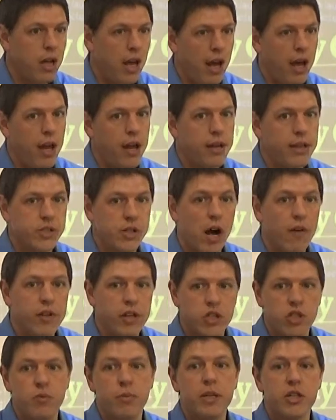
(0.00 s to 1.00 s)
and it's
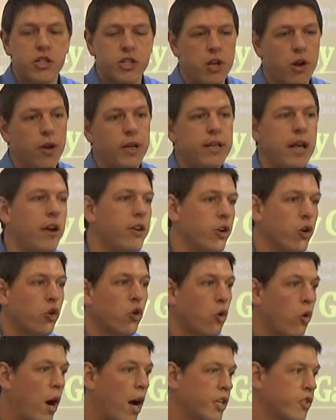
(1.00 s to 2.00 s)
obvious you've been staring down at your
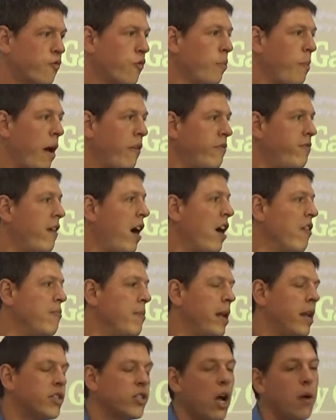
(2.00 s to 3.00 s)
crotch for about 5 minutes,